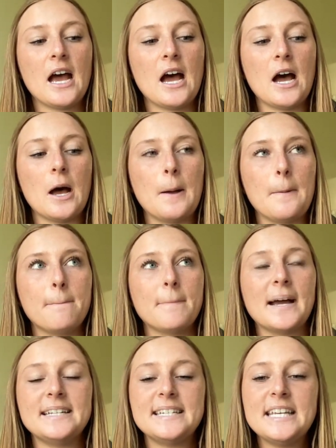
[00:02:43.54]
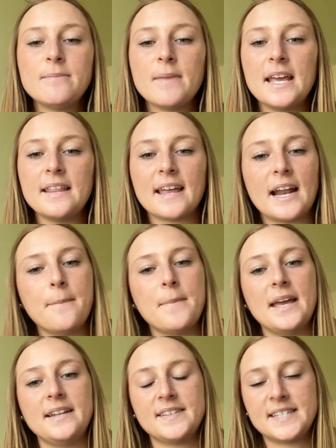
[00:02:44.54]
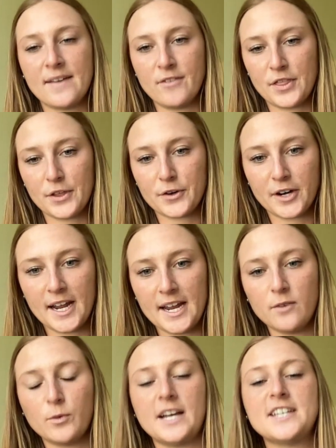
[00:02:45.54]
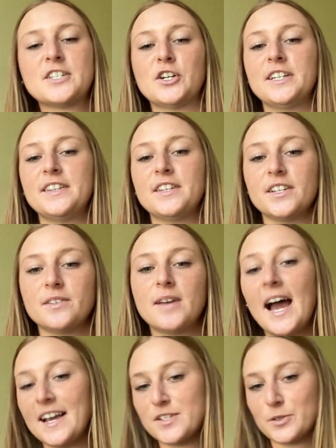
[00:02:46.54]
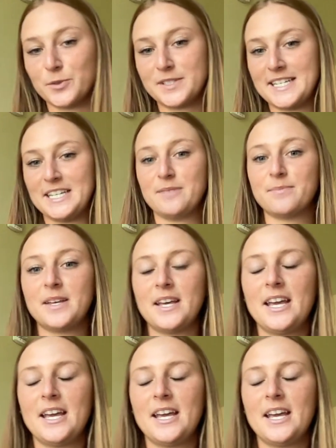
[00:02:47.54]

my teammate that I met in 7th grade when I started the high school team,